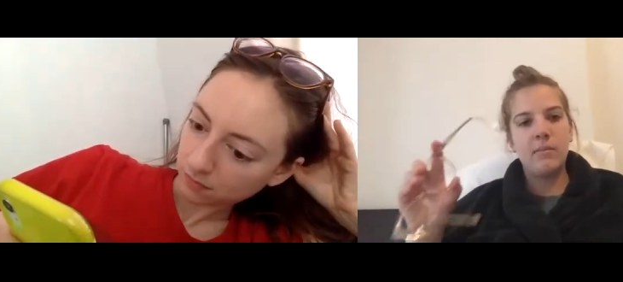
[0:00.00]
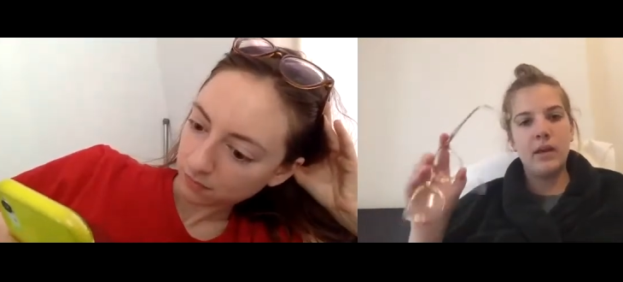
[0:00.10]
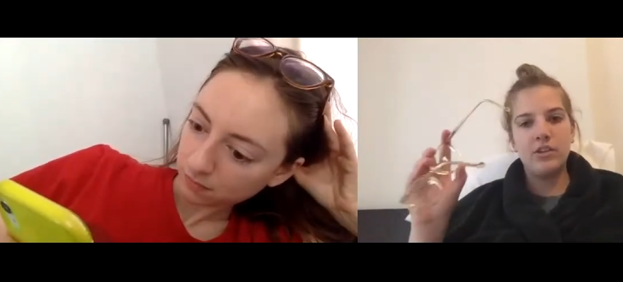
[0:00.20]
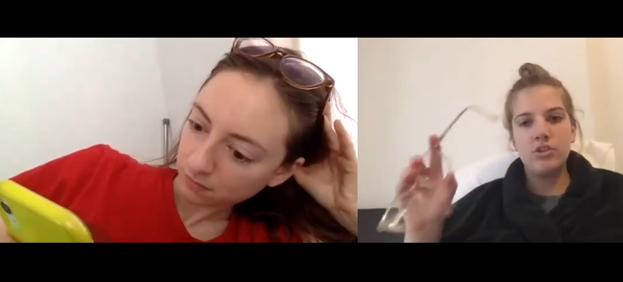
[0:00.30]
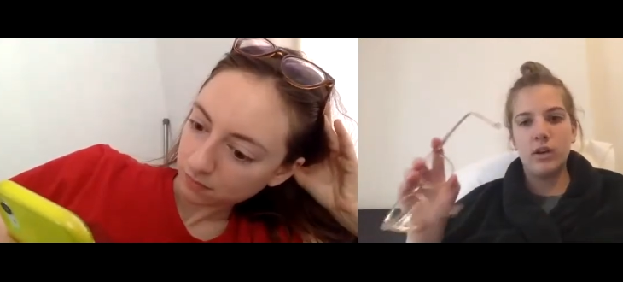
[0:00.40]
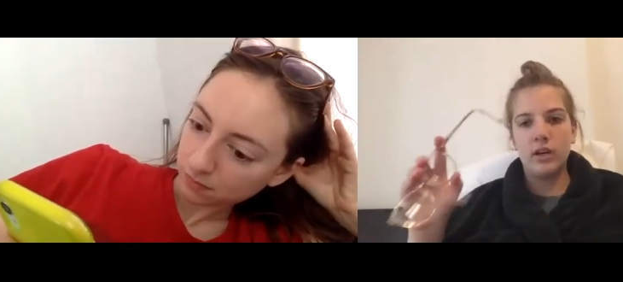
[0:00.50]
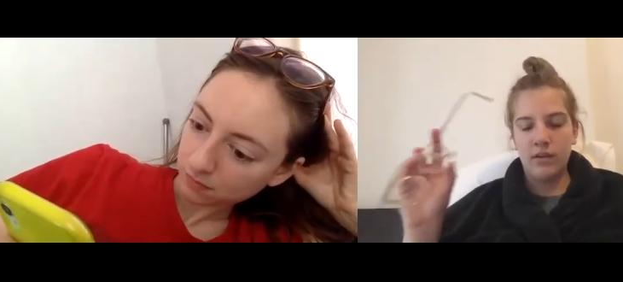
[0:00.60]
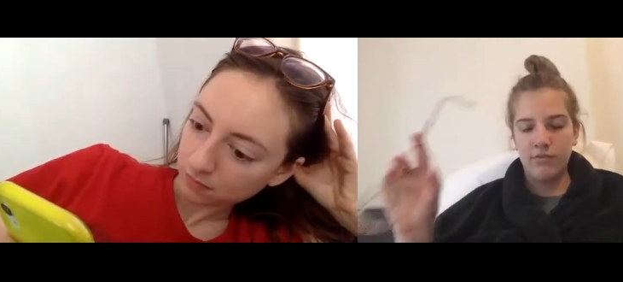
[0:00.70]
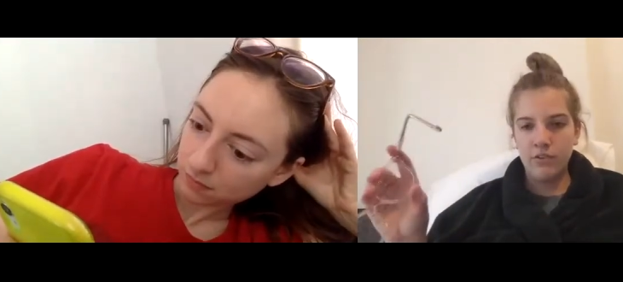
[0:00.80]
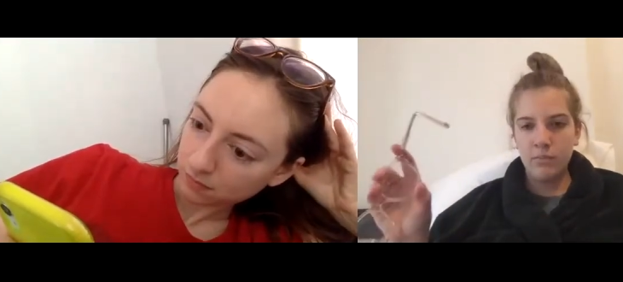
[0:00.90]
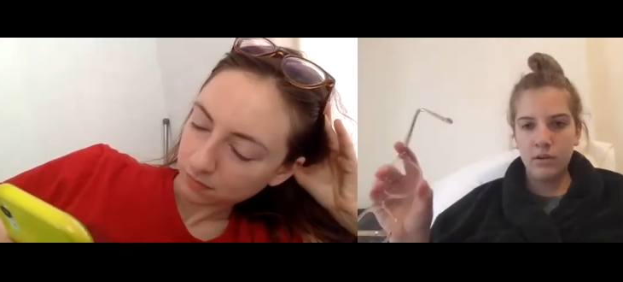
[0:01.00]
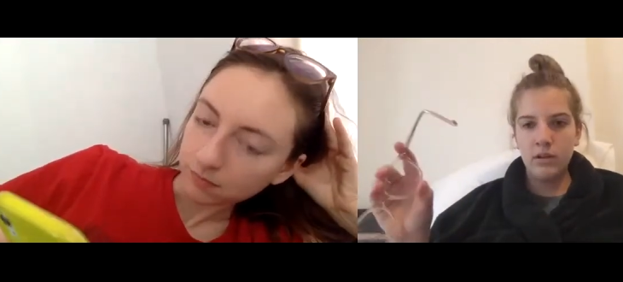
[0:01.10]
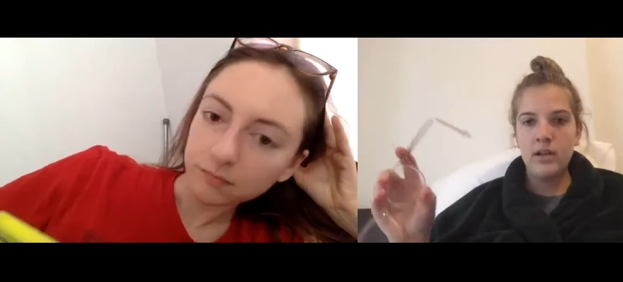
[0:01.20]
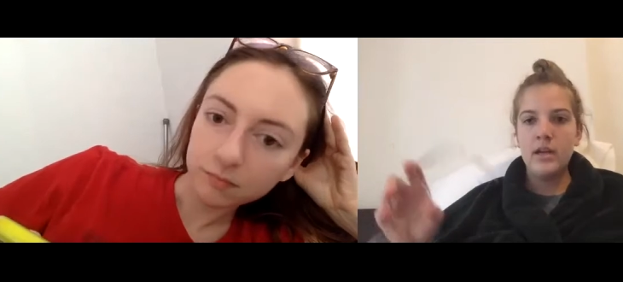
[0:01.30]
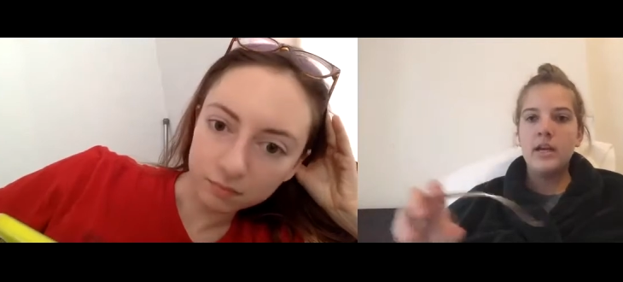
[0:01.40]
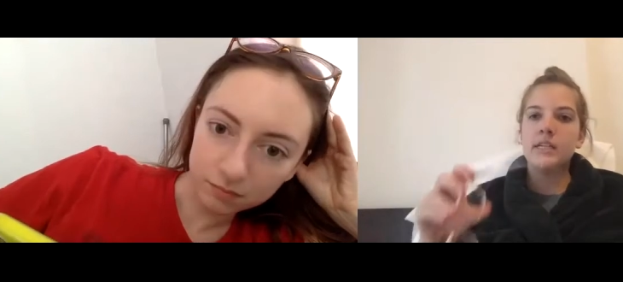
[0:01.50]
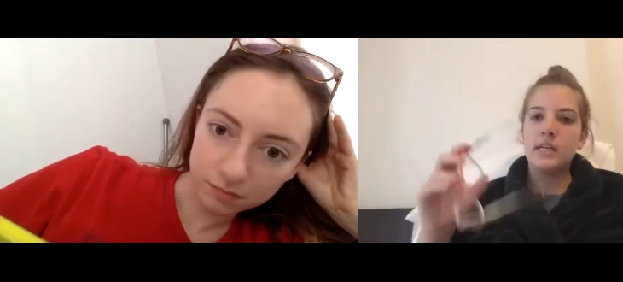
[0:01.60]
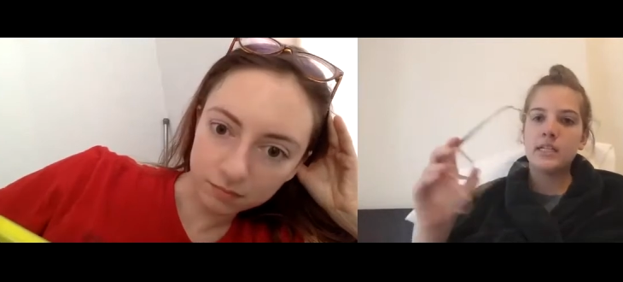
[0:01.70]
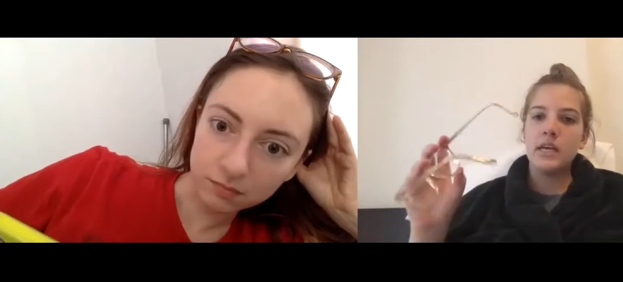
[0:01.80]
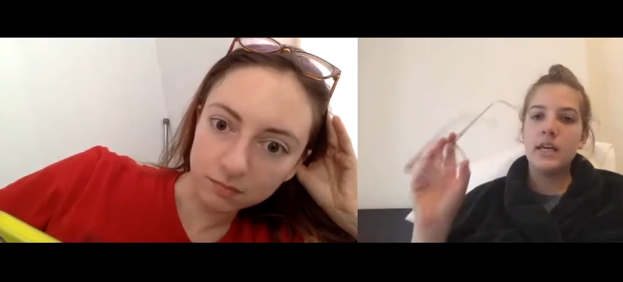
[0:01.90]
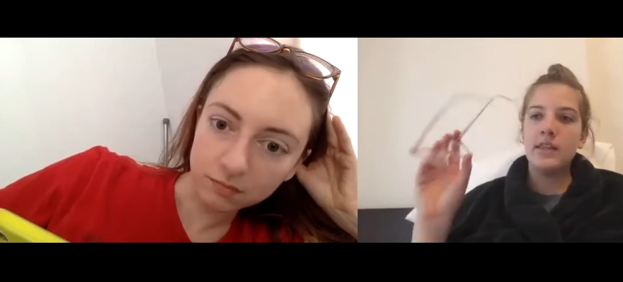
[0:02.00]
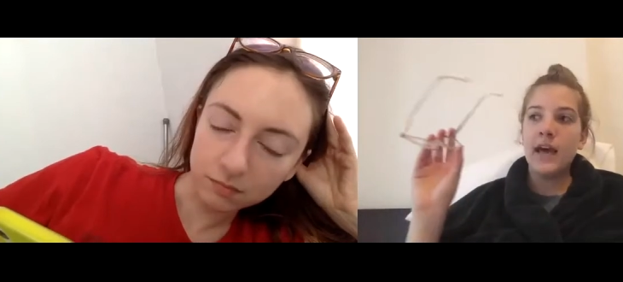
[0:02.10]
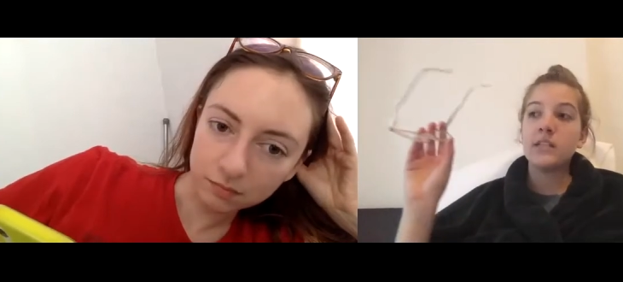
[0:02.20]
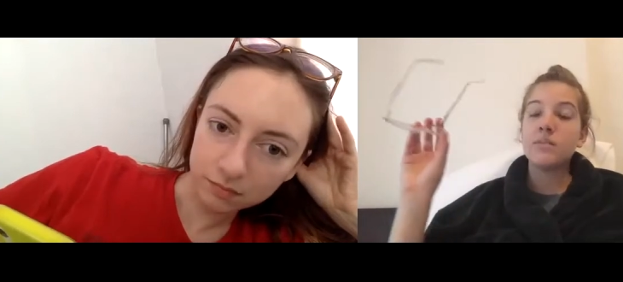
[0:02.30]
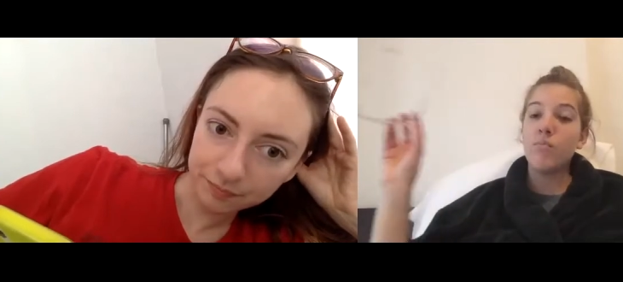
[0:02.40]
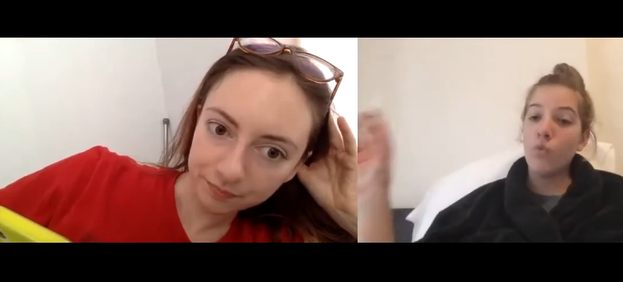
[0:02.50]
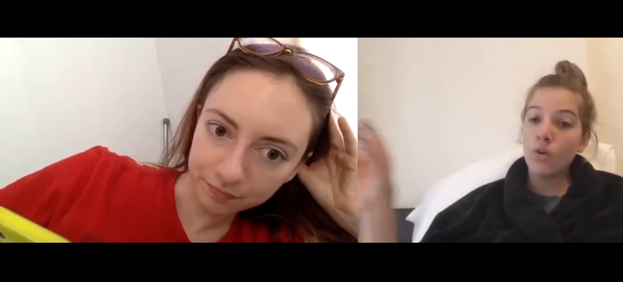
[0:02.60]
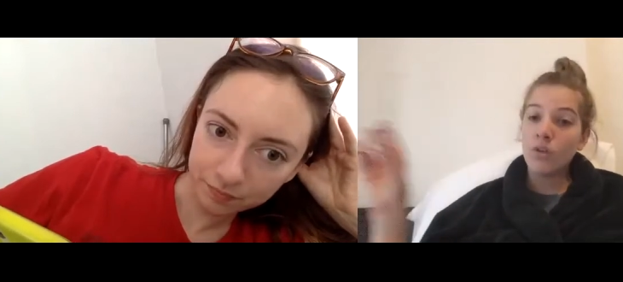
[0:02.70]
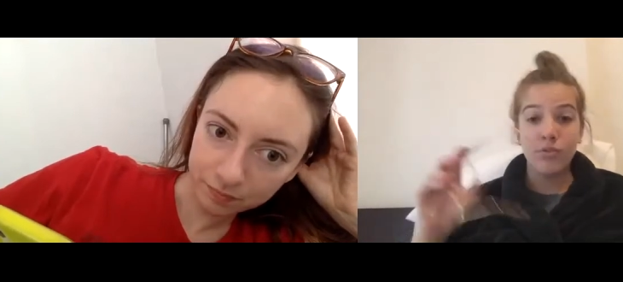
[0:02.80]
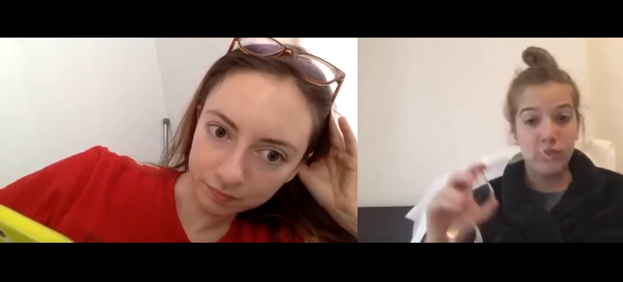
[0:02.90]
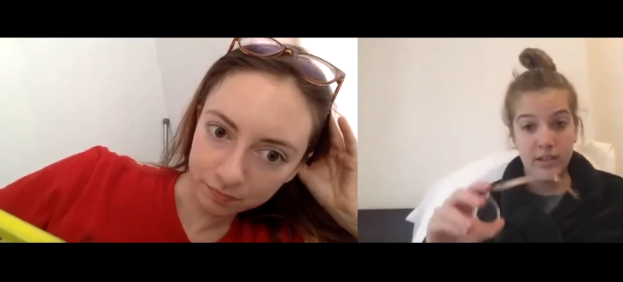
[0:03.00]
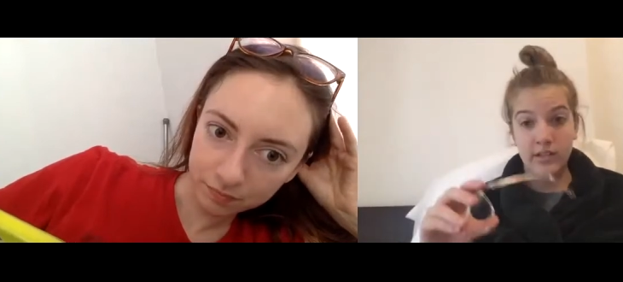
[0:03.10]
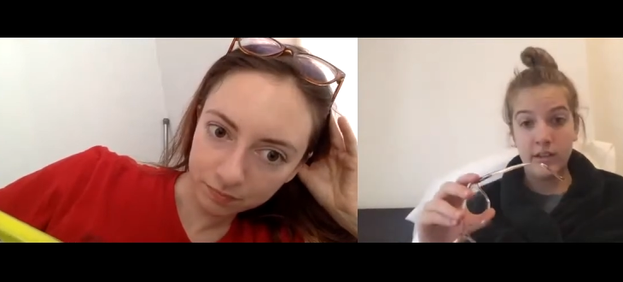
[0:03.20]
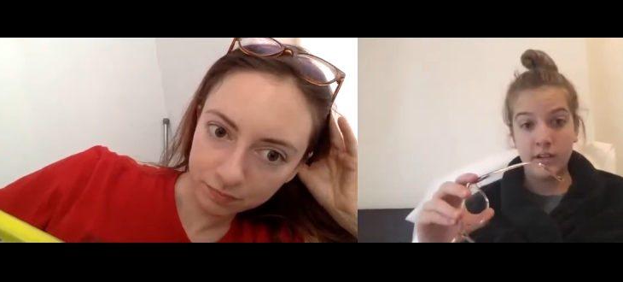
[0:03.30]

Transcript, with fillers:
Speaker 1: makes you uncomfortable, mm-hmm. that's more the reason.